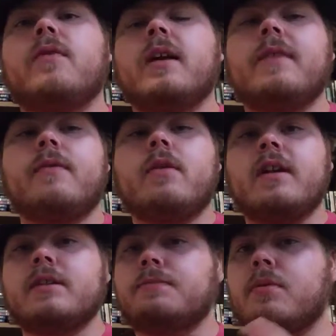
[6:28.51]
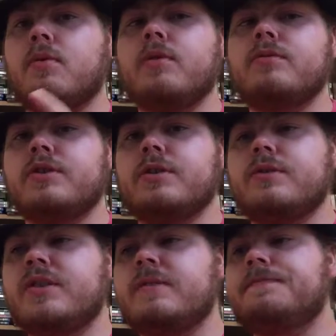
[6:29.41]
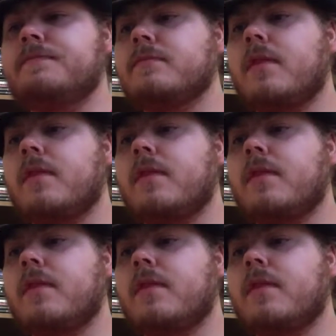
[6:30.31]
flavor is prune juice.